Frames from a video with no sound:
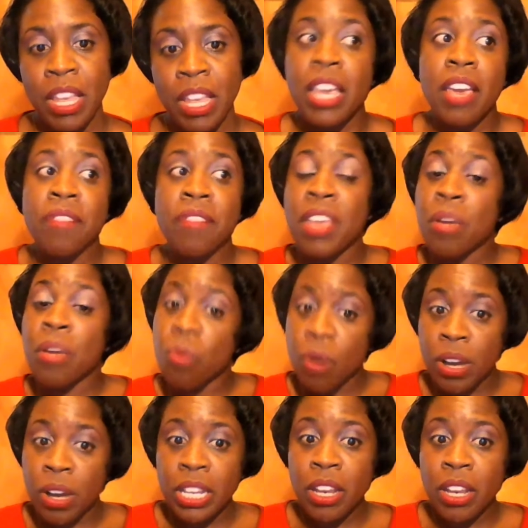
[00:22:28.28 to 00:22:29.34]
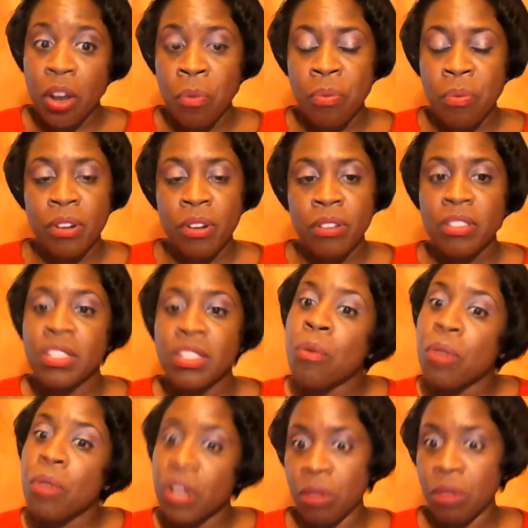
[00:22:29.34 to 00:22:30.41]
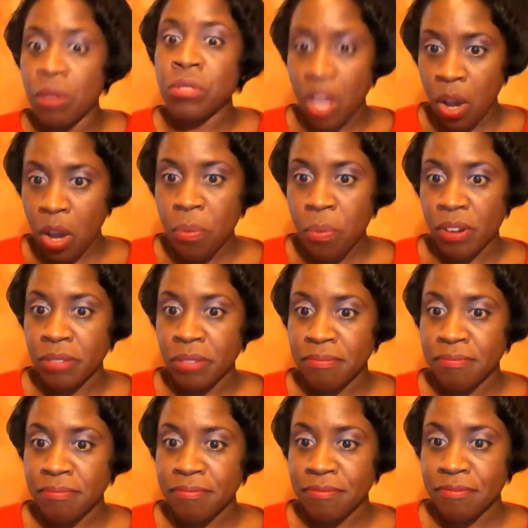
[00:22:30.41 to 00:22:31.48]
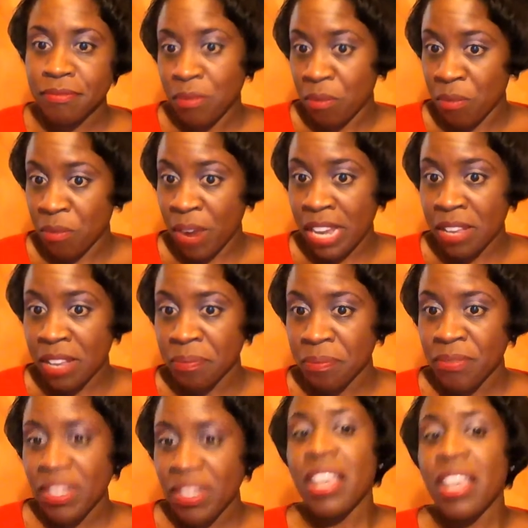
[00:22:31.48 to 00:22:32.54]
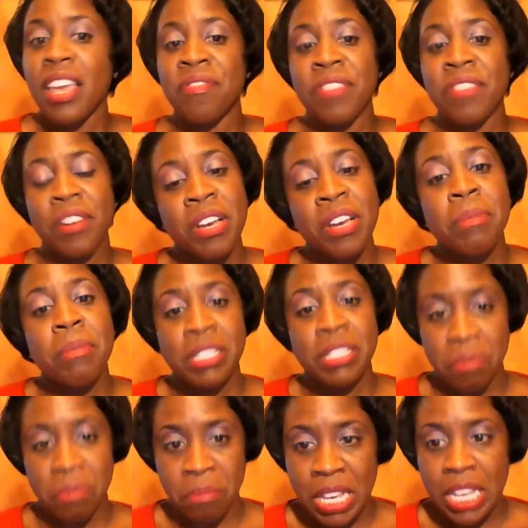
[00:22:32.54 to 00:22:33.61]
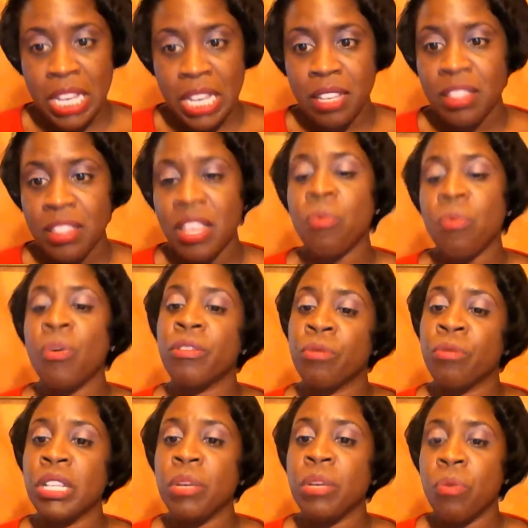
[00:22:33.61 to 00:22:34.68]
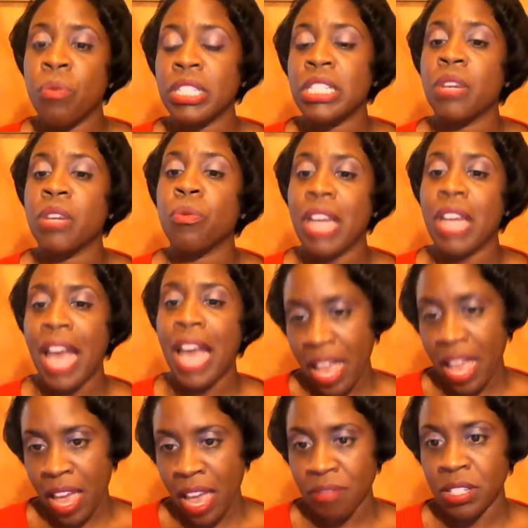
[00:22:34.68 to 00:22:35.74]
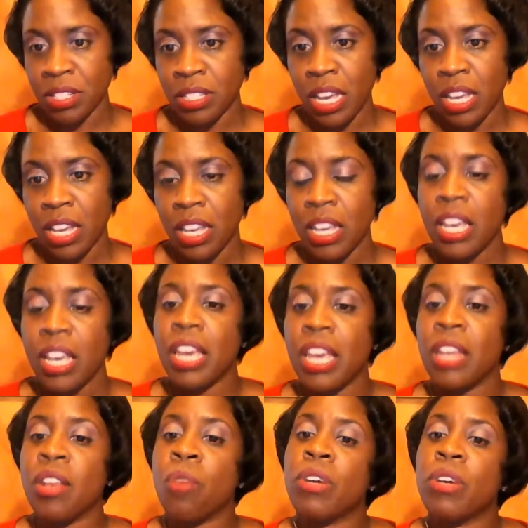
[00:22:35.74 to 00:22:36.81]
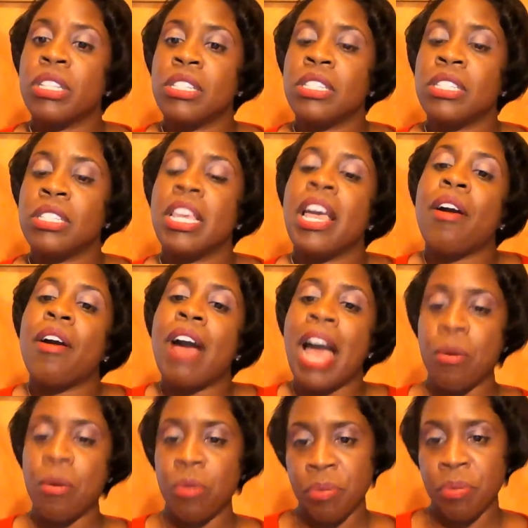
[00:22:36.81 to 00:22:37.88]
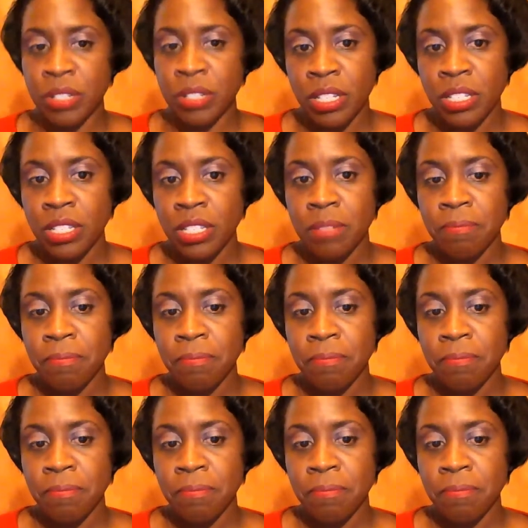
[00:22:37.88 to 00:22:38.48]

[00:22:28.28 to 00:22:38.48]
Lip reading: If they wanted Oprah, they would go to Oprah, right? If they're coming to me, they really want to hear what I have to say, and they want to see how I would present it.